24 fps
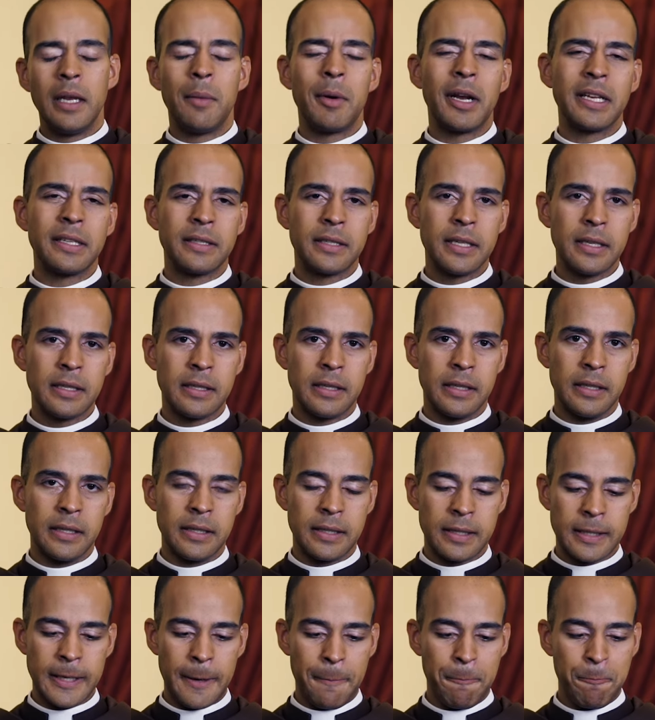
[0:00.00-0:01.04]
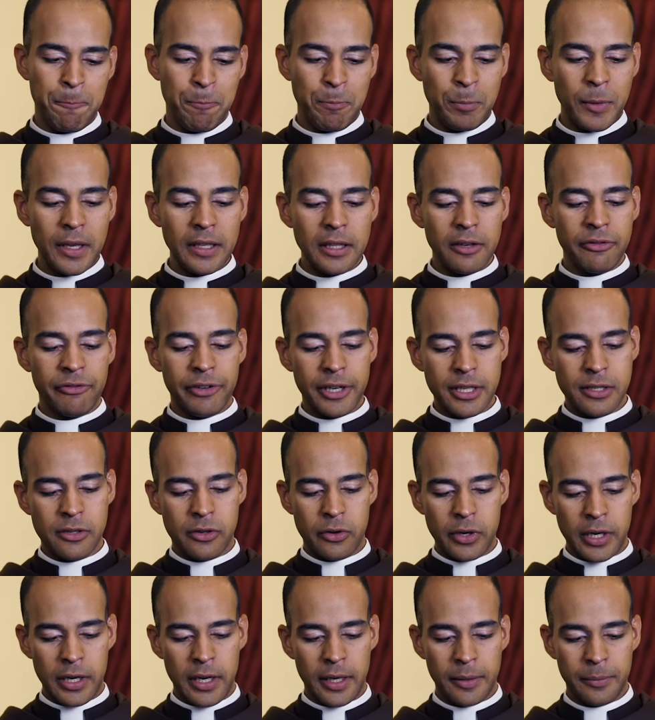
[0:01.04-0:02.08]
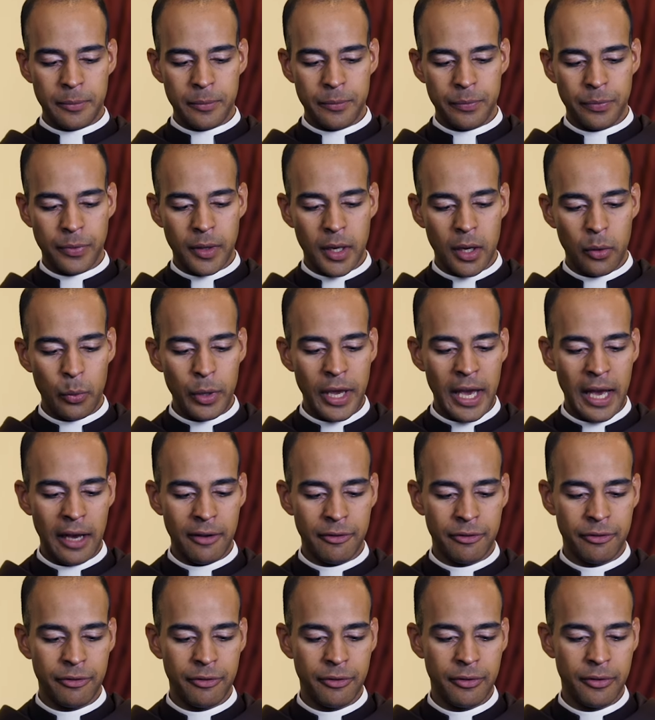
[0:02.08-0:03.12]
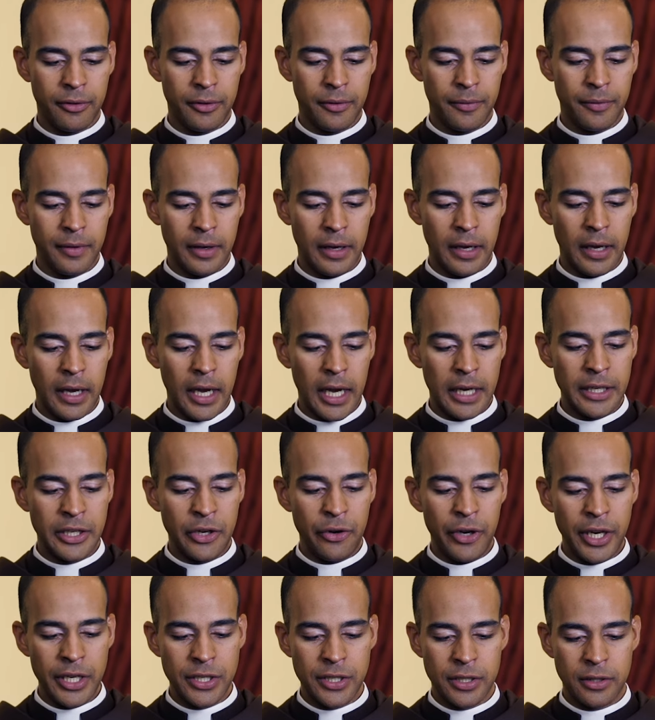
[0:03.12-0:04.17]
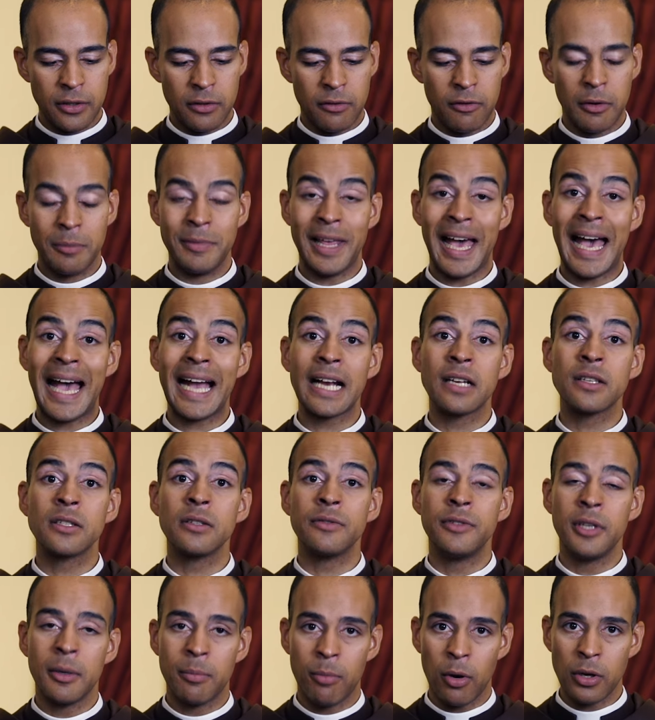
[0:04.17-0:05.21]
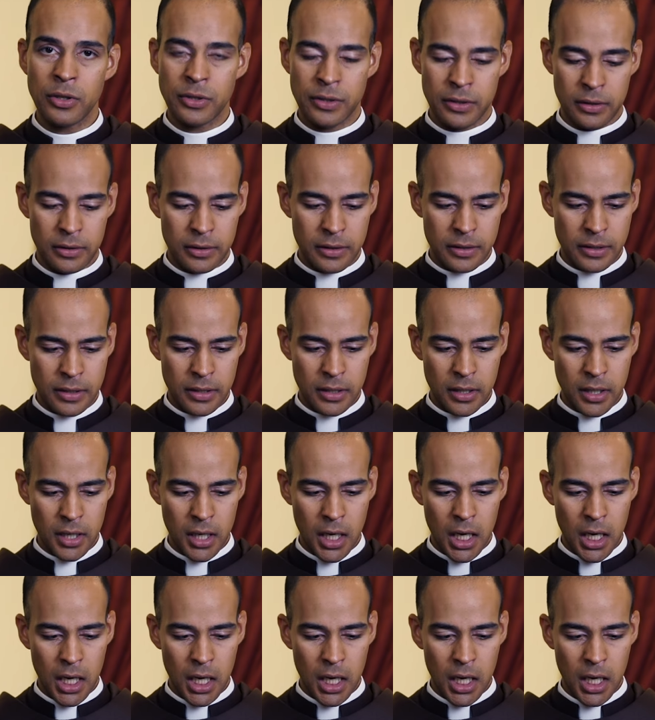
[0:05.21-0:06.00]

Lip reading: Dear brothers and sisters, in the first reading, we have a narration from the Acts of the Apostles,